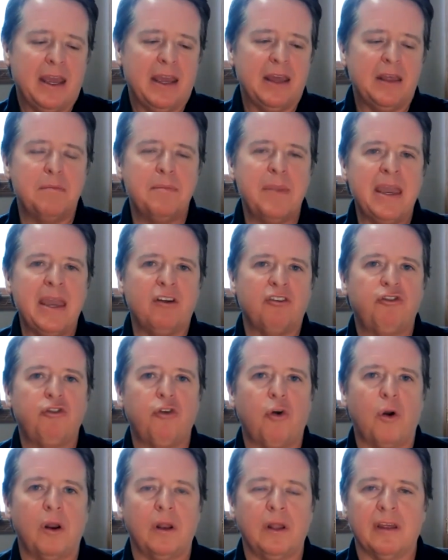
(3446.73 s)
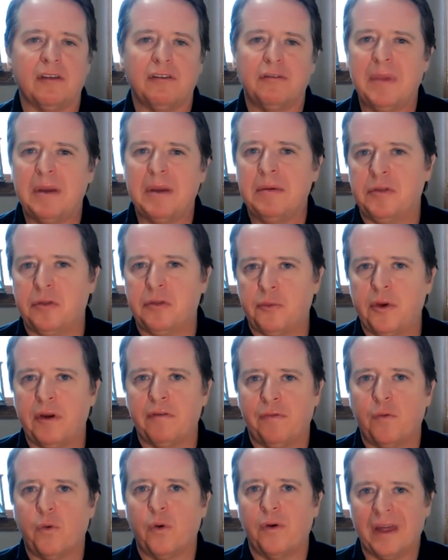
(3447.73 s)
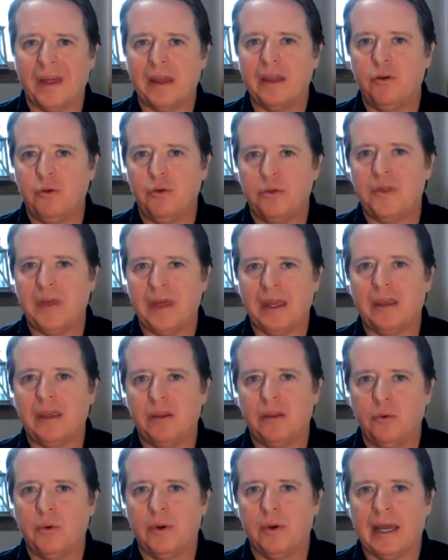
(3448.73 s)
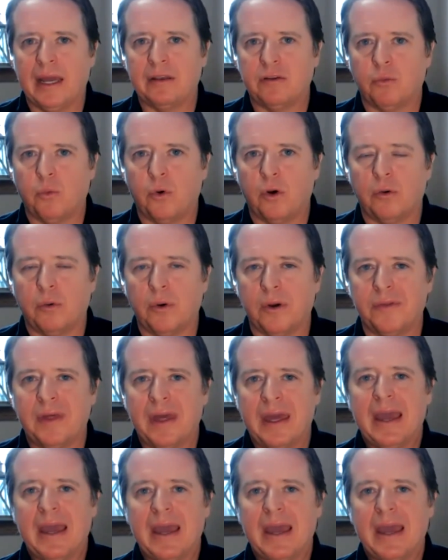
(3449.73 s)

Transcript: and then make a short list, maybe 3 or 4 that you think you would like to work with,